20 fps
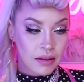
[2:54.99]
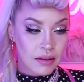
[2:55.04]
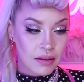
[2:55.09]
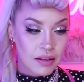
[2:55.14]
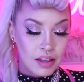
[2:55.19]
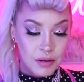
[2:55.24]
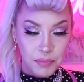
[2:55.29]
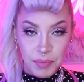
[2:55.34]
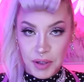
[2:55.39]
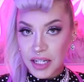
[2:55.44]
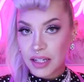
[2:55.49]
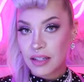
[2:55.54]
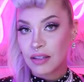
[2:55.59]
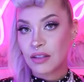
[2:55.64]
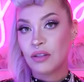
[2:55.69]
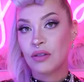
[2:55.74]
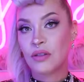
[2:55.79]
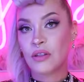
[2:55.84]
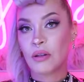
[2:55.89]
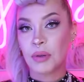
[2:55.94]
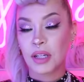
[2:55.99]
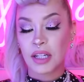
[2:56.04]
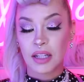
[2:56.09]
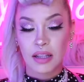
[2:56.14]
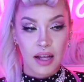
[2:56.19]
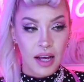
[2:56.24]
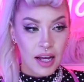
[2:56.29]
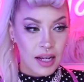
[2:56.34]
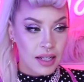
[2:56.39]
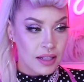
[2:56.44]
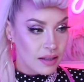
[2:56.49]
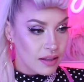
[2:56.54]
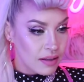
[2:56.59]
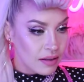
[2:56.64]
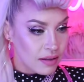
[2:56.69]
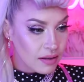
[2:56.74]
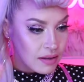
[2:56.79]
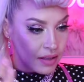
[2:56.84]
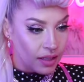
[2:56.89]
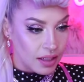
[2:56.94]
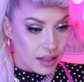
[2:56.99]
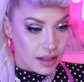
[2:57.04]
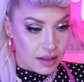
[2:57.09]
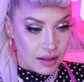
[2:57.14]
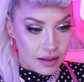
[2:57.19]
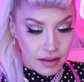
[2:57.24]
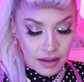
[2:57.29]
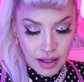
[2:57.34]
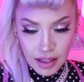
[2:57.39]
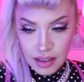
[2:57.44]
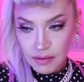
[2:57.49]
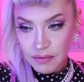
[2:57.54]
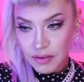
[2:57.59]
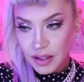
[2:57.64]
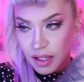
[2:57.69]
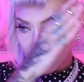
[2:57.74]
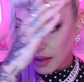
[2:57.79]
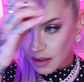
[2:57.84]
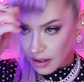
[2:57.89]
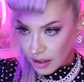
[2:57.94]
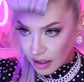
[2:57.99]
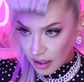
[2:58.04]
speaking to so many clients and seeing kind of like